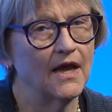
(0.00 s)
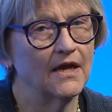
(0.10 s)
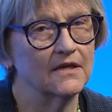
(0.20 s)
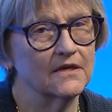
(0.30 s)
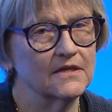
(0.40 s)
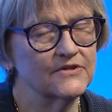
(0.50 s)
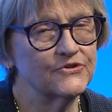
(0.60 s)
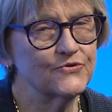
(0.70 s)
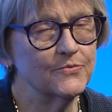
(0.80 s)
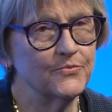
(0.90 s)
And this
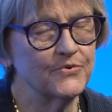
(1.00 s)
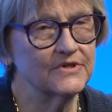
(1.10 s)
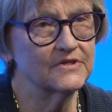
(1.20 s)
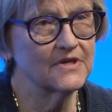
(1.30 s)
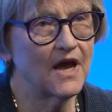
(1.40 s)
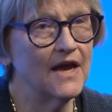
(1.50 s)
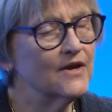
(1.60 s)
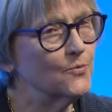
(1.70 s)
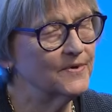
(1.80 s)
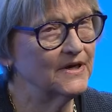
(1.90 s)
trip was eye
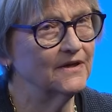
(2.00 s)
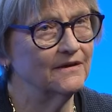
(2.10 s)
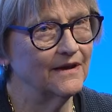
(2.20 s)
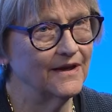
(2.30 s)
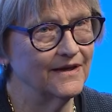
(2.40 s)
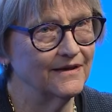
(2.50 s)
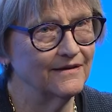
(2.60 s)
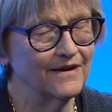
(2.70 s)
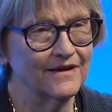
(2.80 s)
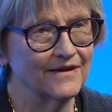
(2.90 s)
opening in
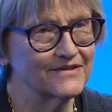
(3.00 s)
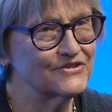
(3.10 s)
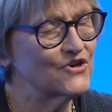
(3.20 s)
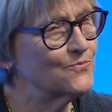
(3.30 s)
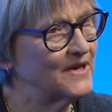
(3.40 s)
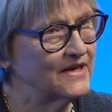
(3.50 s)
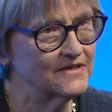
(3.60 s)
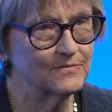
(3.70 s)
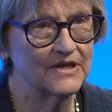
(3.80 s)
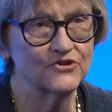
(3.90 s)
so many
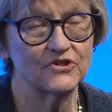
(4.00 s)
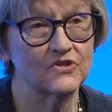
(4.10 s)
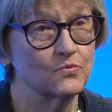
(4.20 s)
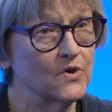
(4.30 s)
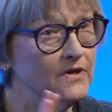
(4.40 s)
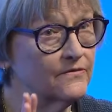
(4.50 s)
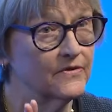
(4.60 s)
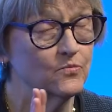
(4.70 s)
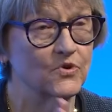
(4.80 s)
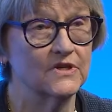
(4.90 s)
dimensions. One of
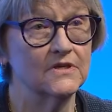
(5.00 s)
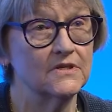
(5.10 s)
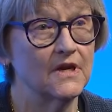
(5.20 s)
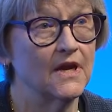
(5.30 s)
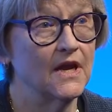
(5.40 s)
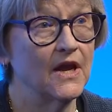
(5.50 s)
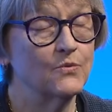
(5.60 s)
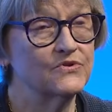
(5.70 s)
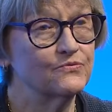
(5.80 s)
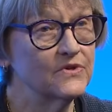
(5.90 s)
them was it
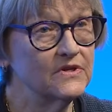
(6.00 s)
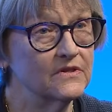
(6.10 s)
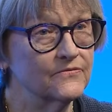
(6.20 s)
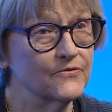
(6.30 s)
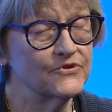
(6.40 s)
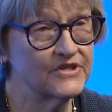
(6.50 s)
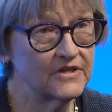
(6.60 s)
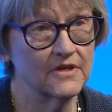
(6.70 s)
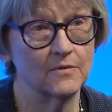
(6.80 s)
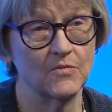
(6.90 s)
was really the first
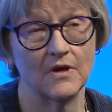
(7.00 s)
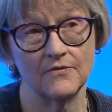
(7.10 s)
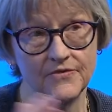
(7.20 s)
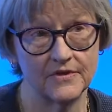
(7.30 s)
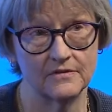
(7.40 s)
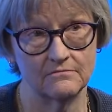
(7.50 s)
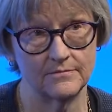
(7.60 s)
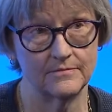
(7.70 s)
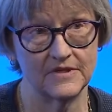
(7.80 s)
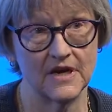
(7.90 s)
time of
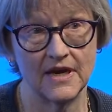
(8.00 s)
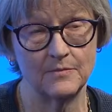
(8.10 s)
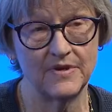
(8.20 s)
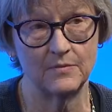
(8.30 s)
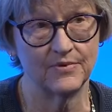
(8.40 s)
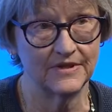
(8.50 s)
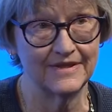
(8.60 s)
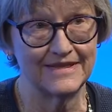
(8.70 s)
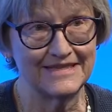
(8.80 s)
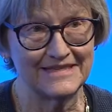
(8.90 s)
the nine people
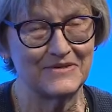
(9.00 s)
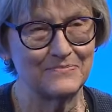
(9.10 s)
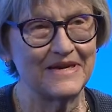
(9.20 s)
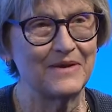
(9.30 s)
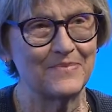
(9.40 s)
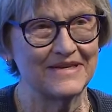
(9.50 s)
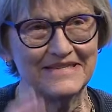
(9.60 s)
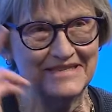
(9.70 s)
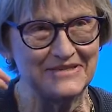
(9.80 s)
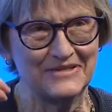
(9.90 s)
in this little minibus, the